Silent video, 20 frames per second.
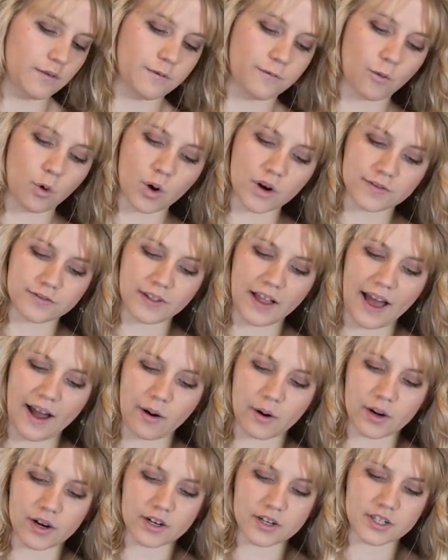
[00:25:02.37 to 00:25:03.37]
4
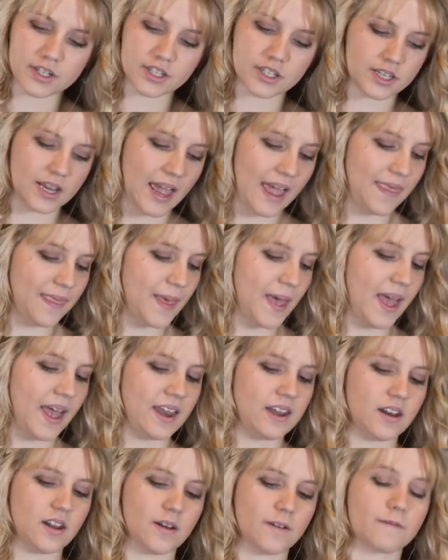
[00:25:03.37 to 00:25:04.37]
flowers and
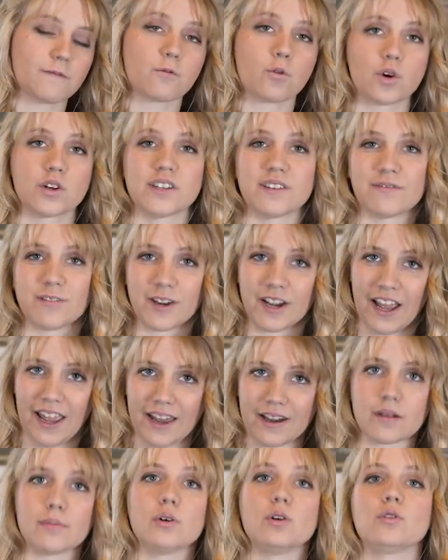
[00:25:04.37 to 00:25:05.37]
then 4 different
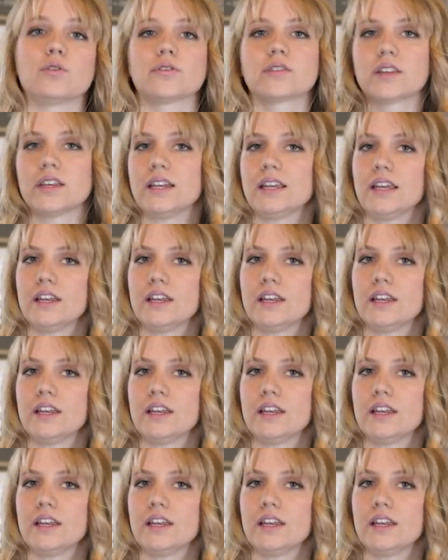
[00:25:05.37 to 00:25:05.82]
animals in